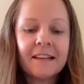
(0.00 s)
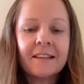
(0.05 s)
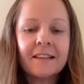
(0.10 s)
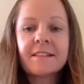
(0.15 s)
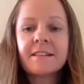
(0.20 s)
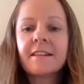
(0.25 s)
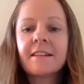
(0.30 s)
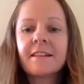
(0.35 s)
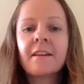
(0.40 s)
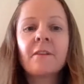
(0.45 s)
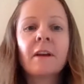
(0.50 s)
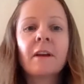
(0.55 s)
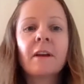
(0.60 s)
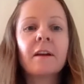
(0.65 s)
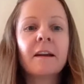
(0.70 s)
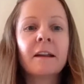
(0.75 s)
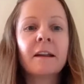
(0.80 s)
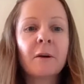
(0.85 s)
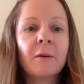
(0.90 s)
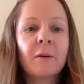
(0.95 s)
Alex, and
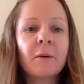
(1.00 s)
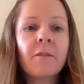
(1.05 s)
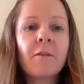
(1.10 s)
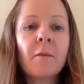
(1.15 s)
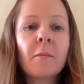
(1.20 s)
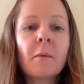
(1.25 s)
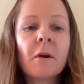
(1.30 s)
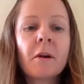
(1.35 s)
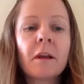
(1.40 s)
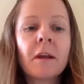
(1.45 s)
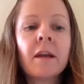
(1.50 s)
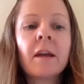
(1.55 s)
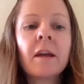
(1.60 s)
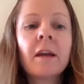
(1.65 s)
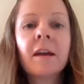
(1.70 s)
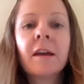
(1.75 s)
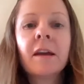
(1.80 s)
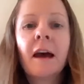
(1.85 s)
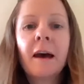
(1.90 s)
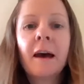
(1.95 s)
hello, everybody.
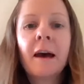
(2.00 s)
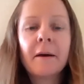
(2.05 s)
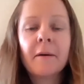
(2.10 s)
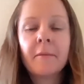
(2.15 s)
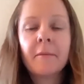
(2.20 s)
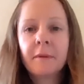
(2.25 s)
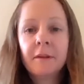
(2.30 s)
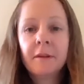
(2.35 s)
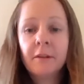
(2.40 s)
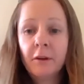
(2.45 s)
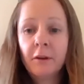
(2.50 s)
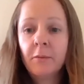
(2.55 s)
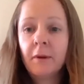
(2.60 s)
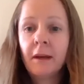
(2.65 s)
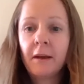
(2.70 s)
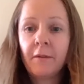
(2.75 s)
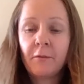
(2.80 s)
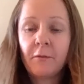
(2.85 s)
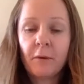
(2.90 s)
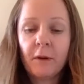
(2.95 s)
Indeed, we
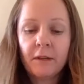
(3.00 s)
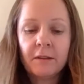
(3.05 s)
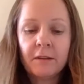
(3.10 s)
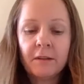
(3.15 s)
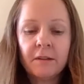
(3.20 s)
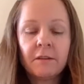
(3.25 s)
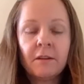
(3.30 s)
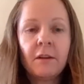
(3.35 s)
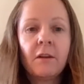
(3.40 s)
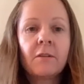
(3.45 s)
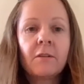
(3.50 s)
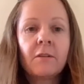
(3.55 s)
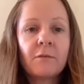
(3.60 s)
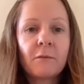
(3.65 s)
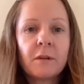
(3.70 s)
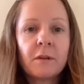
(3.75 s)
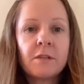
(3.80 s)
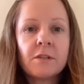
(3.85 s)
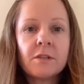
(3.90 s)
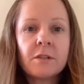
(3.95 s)
have quite a lot of
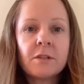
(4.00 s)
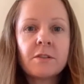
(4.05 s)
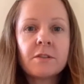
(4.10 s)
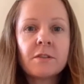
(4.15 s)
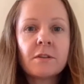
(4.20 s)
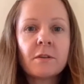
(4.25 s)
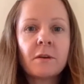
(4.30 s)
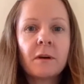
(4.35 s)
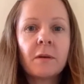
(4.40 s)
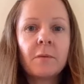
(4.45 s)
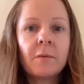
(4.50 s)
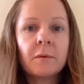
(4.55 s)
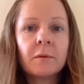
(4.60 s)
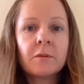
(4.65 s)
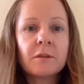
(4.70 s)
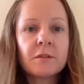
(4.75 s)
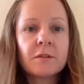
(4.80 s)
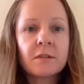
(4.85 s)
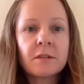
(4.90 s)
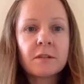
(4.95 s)
questions, so I will
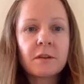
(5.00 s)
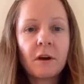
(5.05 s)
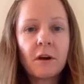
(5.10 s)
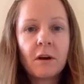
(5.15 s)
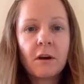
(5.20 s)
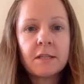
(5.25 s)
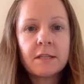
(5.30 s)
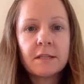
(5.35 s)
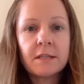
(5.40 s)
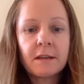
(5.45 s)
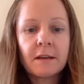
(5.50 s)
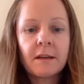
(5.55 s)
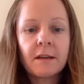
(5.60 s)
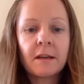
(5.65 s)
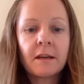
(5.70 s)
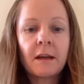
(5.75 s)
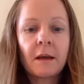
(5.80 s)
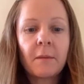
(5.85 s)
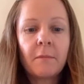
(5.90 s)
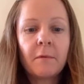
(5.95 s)
just ask
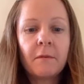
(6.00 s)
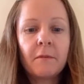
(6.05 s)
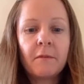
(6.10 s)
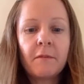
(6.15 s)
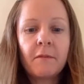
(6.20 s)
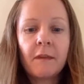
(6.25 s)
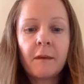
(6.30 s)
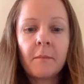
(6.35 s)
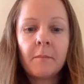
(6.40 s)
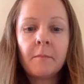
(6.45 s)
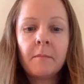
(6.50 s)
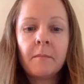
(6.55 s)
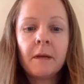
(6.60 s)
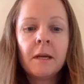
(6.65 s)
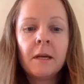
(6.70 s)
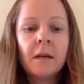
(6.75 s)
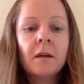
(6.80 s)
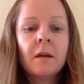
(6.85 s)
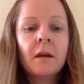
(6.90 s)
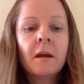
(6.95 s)
a couple of them.
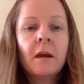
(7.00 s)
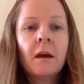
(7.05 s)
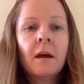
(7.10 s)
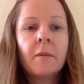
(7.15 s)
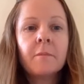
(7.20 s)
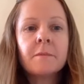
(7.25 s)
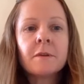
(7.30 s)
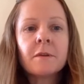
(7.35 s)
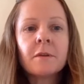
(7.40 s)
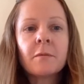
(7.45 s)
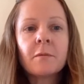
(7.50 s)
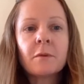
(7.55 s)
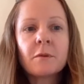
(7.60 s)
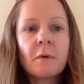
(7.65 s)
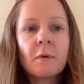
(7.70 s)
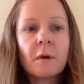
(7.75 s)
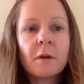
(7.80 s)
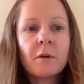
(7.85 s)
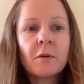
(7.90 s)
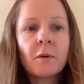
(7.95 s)
So there was
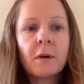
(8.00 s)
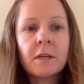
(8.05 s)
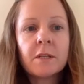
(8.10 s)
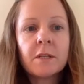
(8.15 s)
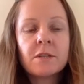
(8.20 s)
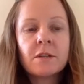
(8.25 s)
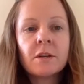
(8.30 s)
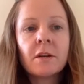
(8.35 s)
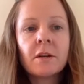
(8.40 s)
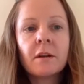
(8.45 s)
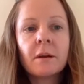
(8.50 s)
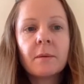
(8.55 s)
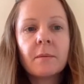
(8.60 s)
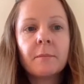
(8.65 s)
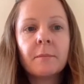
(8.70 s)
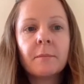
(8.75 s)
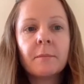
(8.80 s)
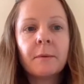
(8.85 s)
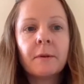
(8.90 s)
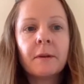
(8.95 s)
one
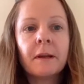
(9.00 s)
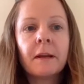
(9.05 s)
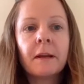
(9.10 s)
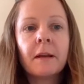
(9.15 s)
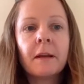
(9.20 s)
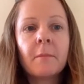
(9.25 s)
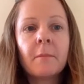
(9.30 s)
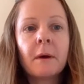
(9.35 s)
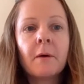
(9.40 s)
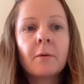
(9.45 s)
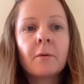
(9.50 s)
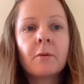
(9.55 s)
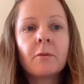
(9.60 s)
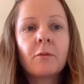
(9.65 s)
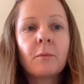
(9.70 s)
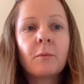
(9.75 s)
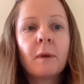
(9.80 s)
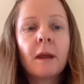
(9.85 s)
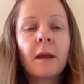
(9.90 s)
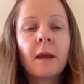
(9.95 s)
question, particularly about,
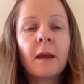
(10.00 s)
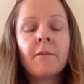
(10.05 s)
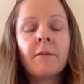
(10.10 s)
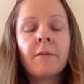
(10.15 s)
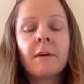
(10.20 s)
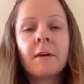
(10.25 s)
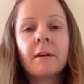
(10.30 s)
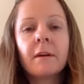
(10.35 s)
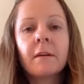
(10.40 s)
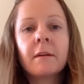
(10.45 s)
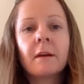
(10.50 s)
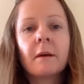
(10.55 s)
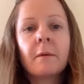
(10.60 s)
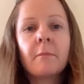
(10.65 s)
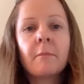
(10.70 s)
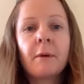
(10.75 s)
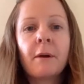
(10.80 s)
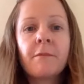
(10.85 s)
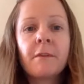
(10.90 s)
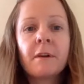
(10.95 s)
do we have a
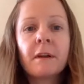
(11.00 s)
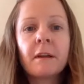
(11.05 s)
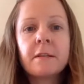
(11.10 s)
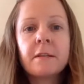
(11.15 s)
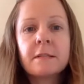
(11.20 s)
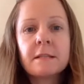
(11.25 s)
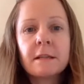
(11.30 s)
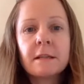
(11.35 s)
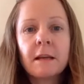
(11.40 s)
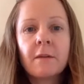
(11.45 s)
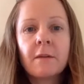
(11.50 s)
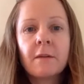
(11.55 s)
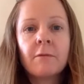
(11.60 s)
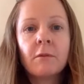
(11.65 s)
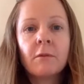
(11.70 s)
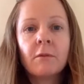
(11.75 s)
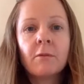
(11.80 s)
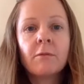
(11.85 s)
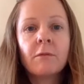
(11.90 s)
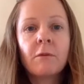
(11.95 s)
prevalence
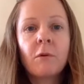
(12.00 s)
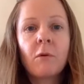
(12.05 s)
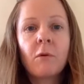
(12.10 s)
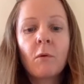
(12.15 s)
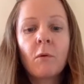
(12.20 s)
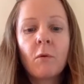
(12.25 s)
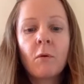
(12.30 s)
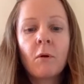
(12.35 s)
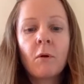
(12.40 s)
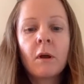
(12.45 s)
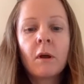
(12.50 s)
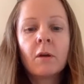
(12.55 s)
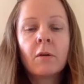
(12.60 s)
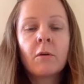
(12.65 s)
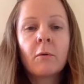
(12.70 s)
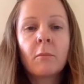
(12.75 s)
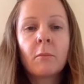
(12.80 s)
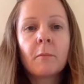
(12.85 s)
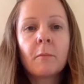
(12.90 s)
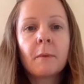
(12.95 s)
level for
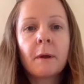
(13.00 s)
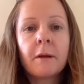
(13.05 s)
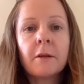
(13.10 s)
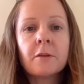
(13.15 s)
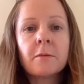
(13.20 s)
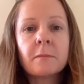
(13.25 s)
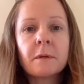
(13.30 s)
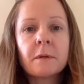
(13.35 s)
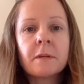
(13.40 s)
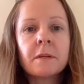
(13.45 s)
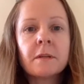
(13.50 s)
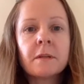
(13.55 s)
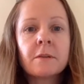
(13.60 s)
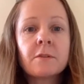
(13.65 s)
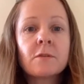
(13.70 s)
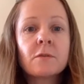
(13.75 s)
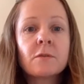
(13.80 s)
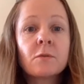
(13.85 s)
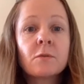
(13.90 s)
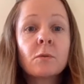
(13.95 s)
corporal punishment in
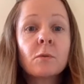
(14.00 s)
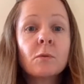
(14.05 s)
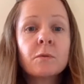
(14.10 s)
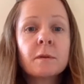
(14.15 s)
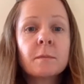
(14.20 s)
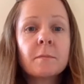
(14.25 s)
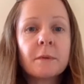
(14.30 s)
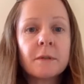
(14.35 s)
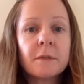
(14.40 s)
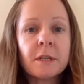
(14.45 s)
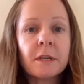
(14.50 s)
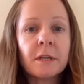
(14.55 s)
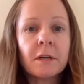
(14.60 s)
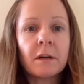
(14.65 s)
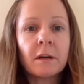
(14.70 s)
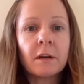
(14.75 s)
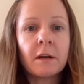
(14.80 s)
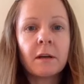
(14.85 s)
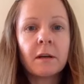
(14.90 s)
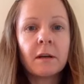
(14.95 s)
schools in
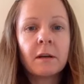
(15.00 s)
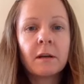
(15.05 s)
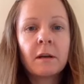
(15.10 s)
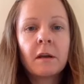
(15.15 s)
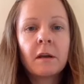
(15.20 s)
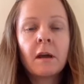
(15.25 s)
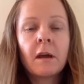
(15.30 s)
particular?